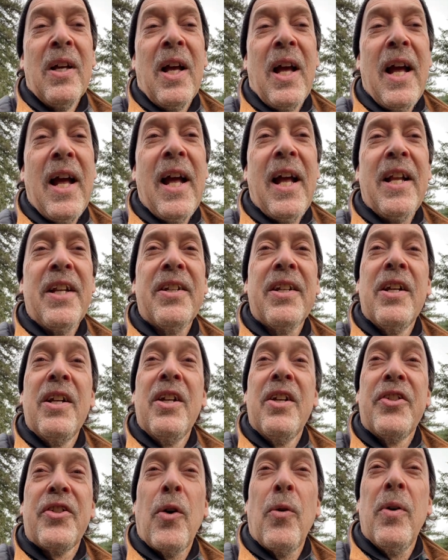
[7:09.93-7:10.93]
And
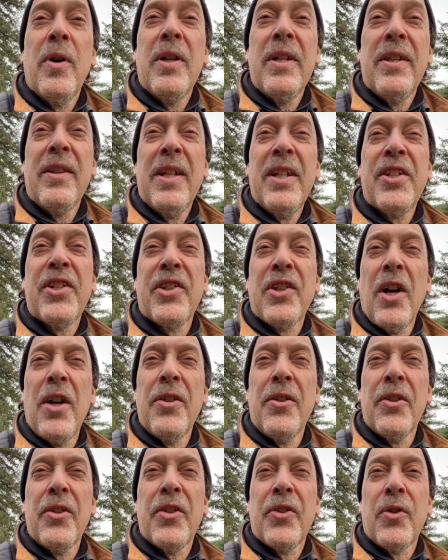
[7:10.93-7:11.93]
so this
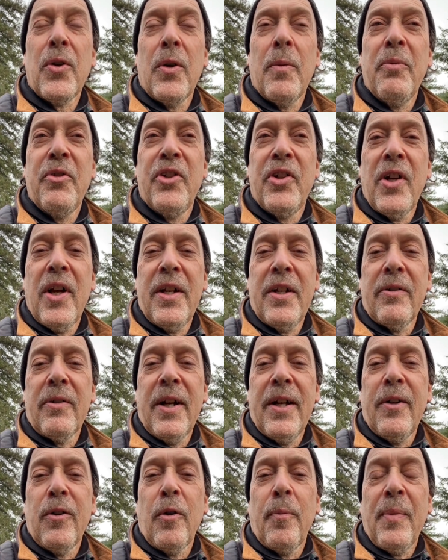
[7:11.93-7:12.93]
thunderstorm
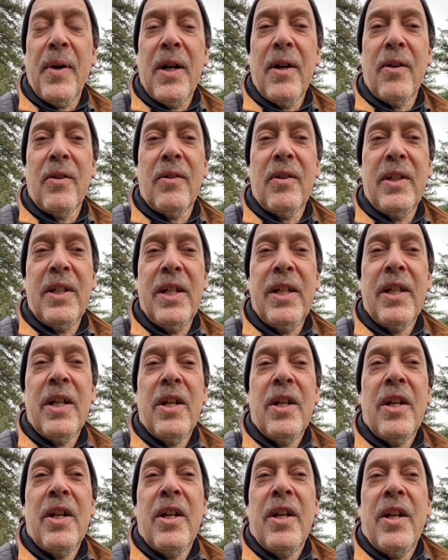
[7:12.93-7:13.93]
generator apparently
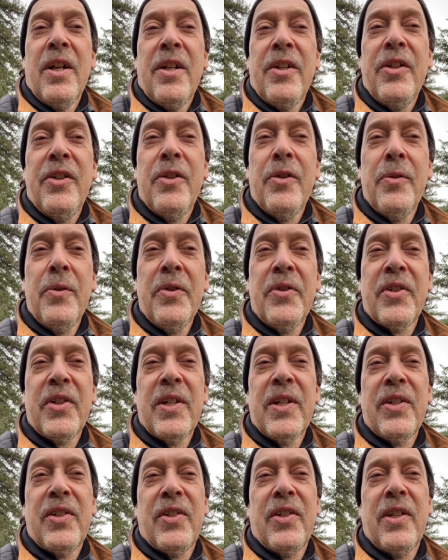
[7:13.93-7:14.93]

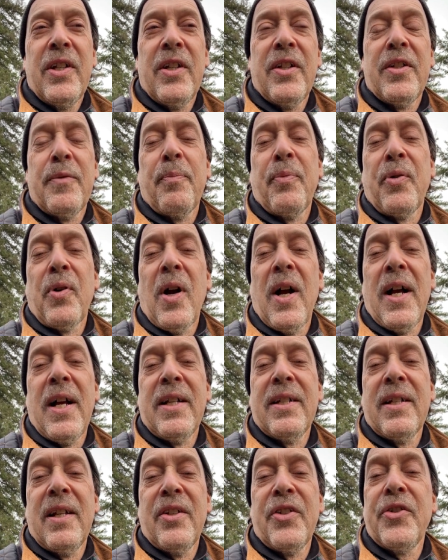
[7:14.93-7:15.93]
uses this
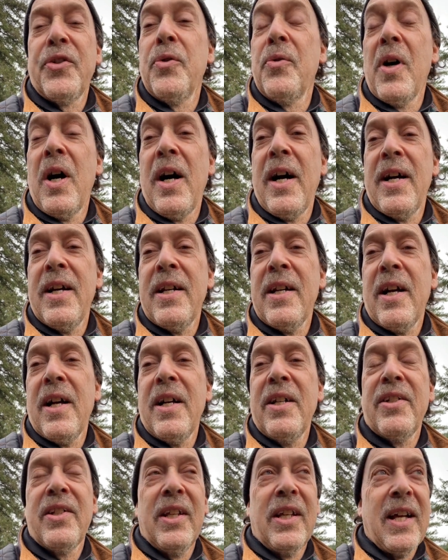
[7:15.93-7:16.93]
process to
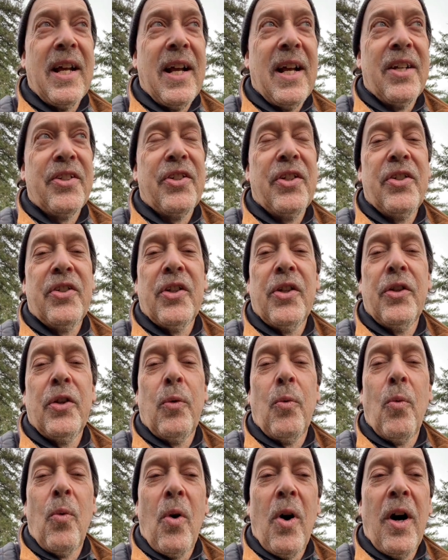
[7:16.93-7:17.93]
ionize the gases in the
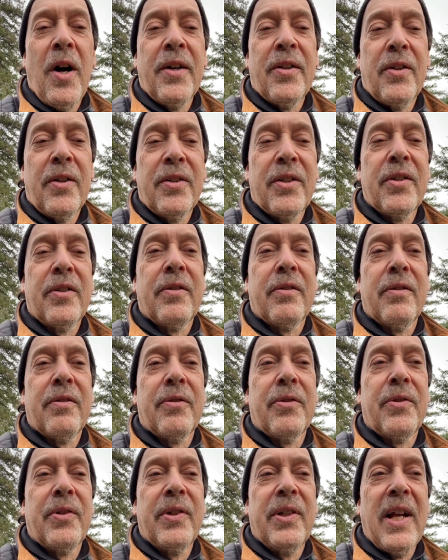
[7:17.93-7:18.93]
water to
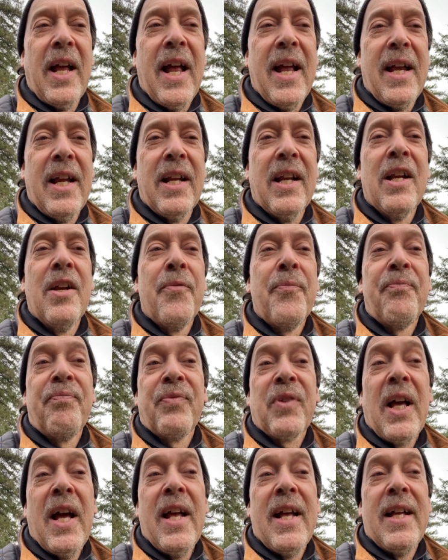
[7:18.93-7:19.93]
create
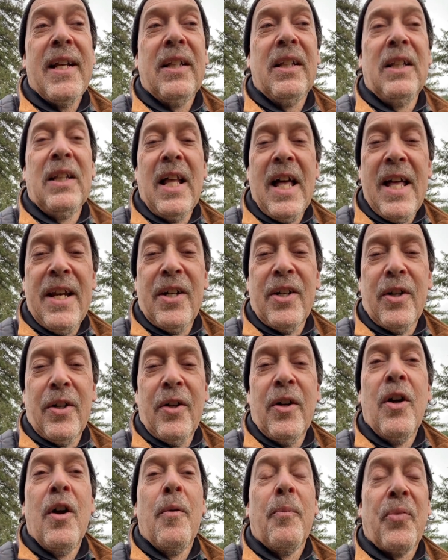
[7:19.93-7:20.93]
a
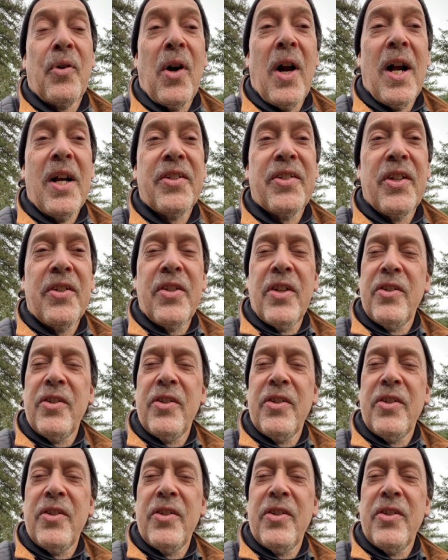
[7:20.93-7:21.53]
Leonard process.